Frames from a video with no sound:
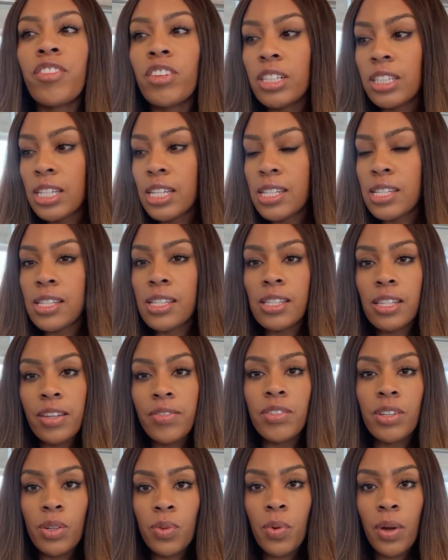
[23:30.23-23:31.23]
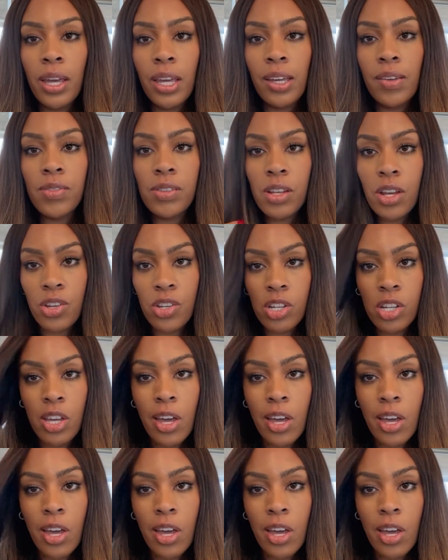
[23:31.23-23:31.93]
effortless lived-in waves.